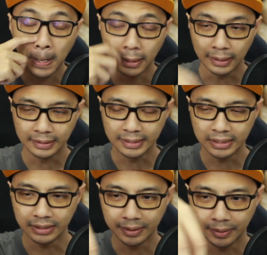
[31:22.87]
uh,
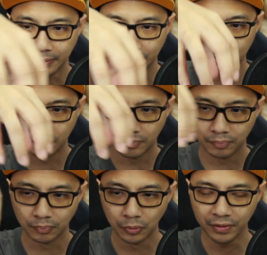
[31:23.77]
they
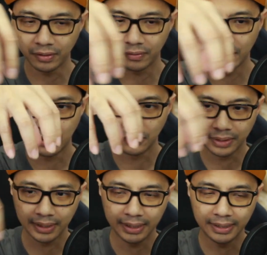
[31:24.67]
move it around
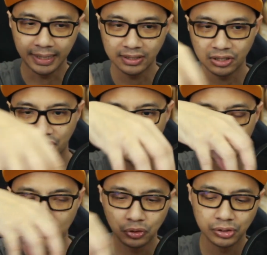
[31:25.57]
in a circular
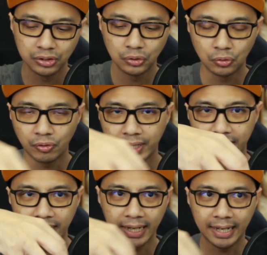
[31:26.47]
motion to create
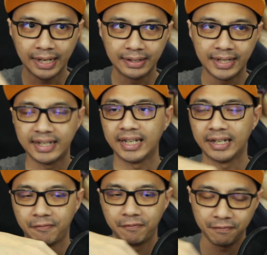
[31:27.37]
a net like
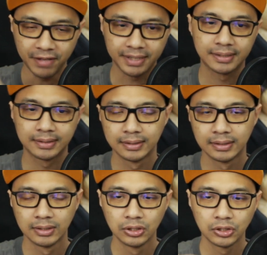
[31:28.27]
effect.
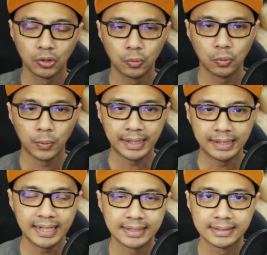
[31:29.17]
So when
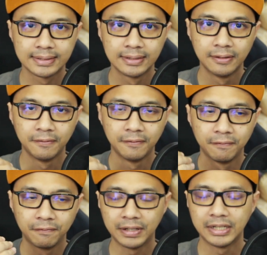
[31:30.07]
that's
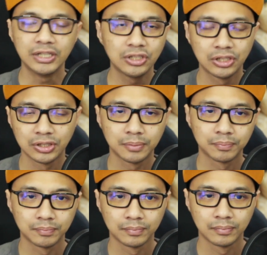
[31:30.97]
finished,
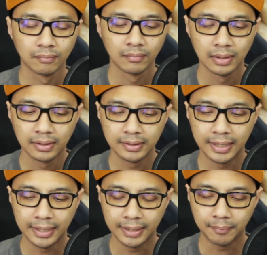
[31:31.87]

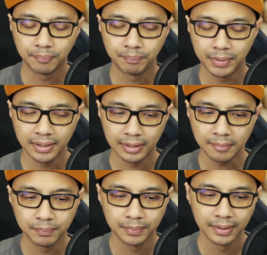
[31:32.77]
they pick it
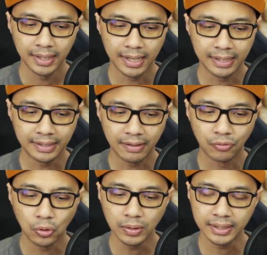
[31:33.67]
up and they
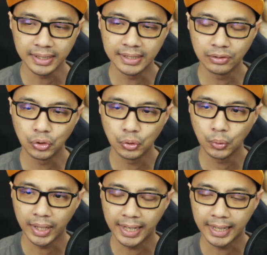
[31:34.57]
roll it into
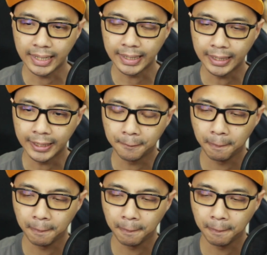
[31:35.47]
a